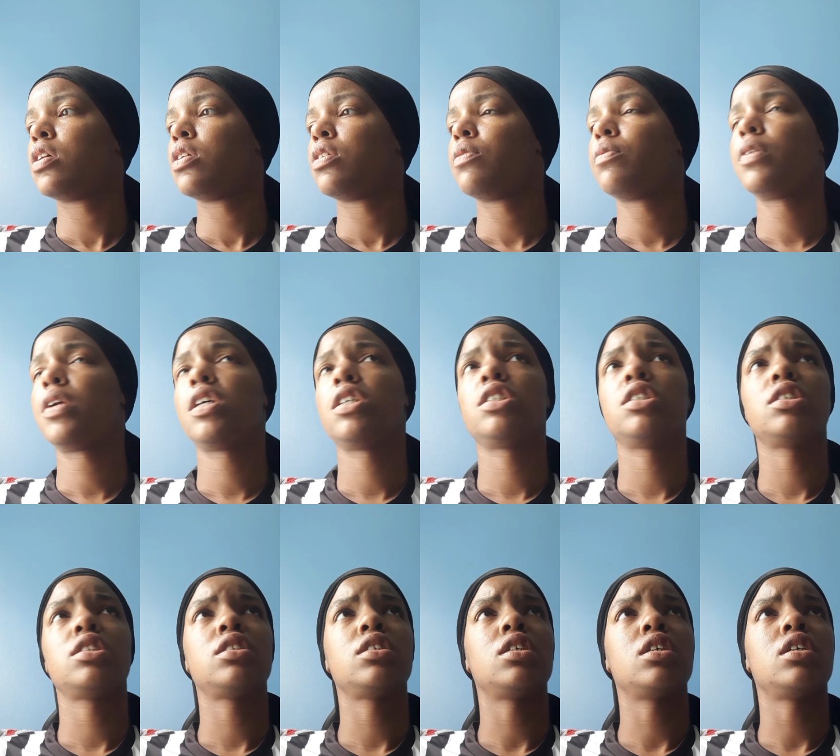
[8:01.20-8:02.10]
what did I
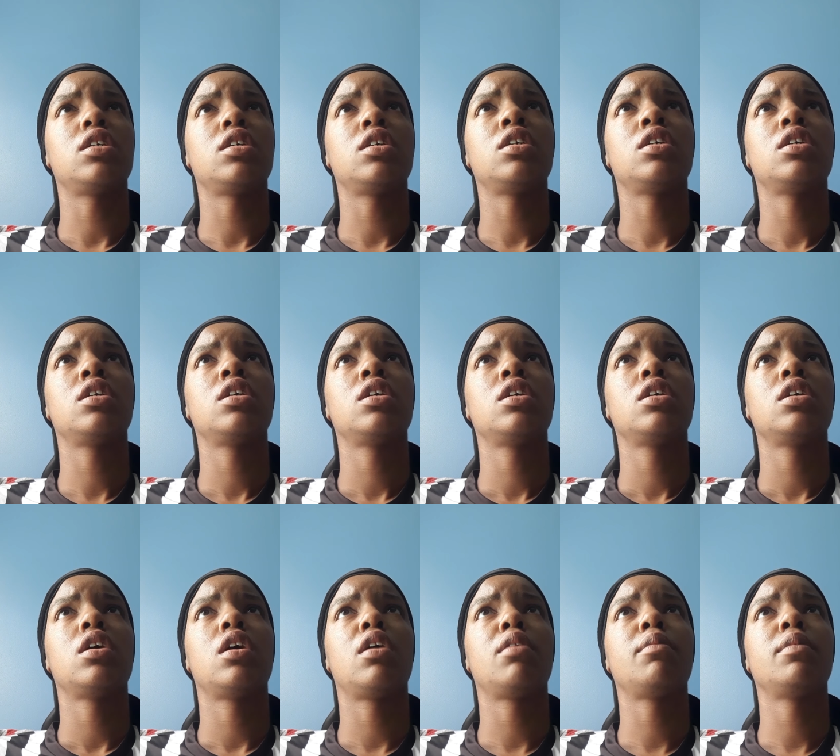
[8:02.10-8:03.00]
just say?
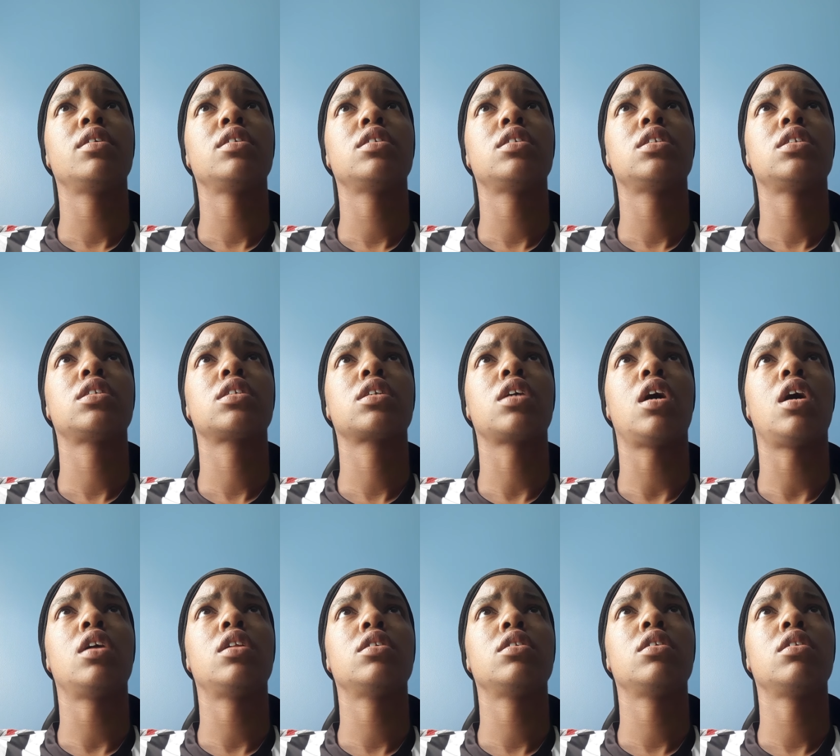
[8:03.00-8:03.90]
I'm raising a
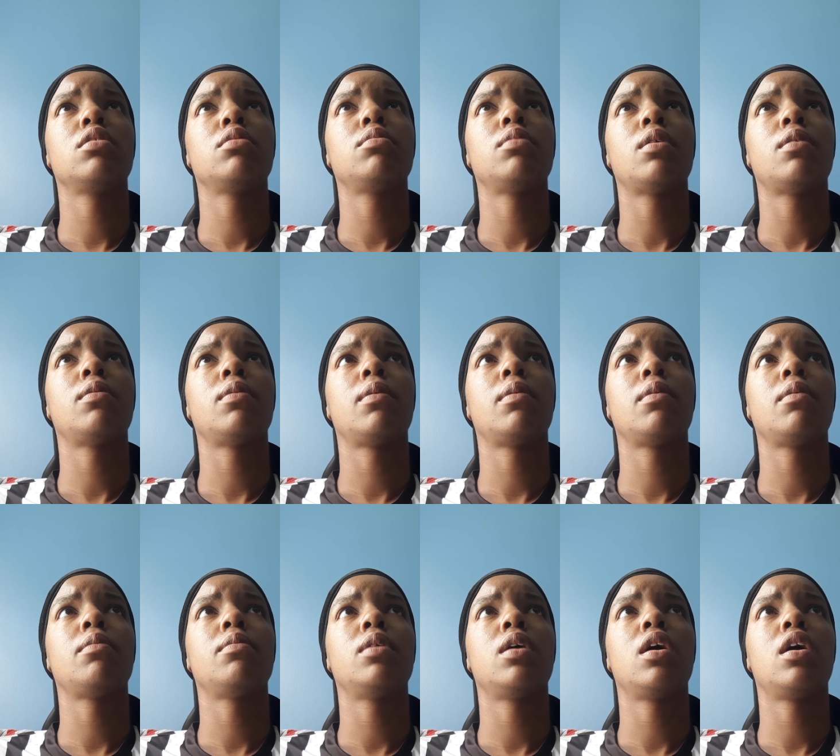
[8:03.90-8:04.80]
scholar, blah blah
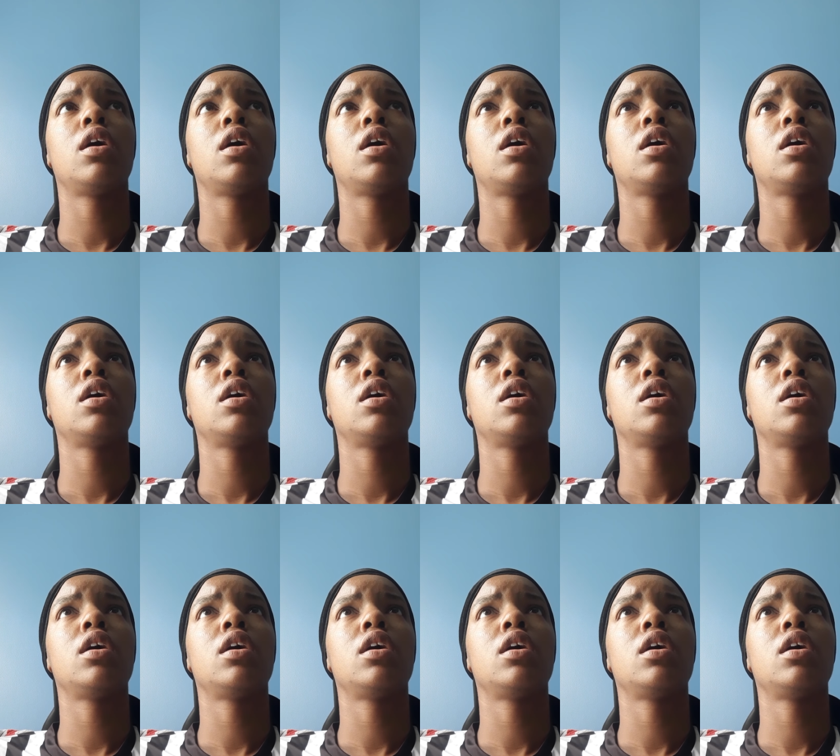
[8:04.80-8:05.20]
blah.